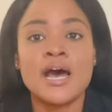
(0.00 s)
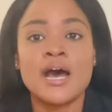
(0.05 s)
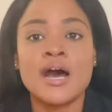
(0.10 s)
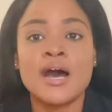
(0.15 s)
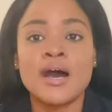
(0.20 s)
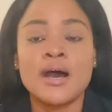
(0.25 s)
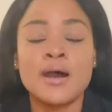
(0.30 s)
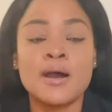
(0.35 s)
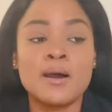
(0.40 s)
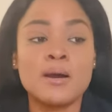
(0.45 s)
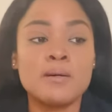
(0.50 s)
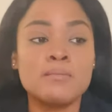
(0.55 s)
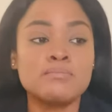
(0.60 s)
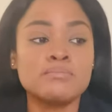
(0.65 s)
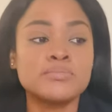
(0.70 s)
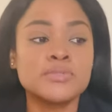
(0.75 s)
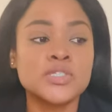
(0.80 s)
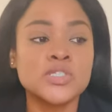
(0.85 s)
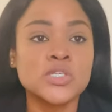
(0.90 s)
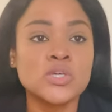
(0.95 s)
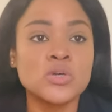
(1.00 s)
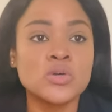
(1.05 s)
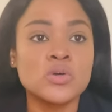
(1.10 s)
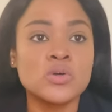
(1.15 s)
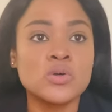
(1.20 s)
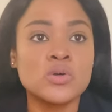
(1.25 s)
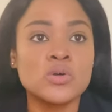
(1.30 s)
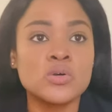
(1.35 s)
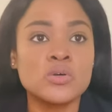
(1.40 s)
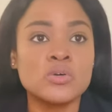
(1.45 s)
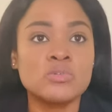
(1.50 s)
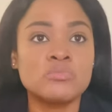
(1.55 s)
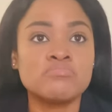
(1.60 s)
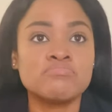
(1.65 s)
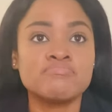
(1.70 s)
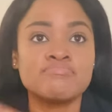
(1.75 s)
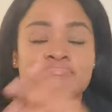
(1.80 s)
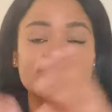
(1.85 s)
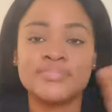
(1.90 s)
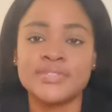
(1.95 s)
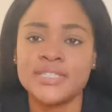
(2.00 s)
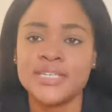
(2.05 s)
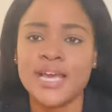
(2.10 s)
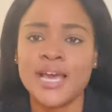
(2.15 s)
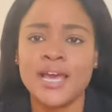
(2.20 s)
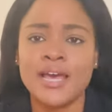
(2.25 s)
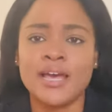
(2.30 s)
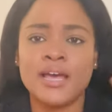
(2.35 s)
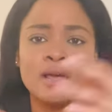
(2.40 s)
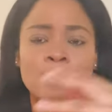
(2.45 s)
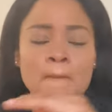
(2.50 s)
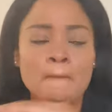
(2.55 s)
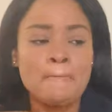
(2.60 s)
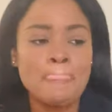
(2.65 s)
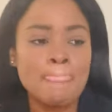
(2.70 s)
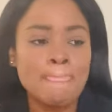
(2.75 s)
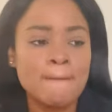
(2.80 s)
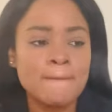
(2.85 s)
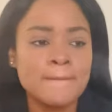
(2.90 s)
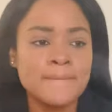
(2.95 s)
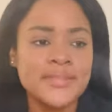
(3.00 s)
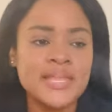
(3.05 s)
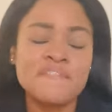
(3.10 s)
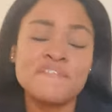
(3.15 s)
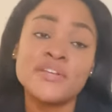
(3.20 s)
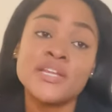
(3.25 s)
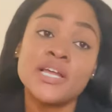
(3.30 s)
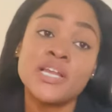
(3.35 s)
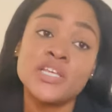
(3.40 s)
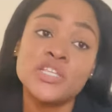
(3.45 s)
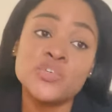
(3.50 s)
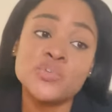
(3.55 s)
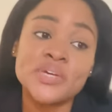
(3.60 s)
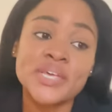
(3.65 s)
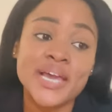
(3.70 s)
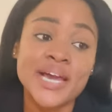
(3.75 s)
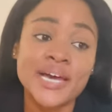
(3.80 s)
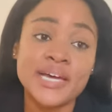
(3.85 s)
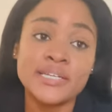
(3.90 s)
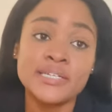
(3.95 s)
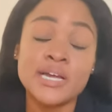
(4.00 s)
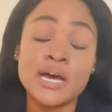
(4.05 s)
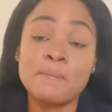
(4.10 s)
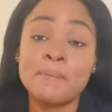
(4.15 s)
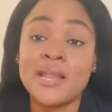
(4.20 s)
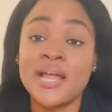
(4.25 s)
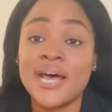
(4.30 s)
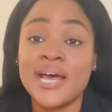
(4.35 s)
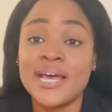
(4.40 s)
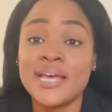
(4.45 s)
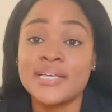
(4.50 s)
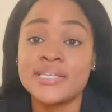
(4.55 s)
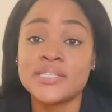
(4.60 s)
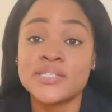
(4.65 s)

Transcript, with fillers: Um, so yeah definitely you can apply.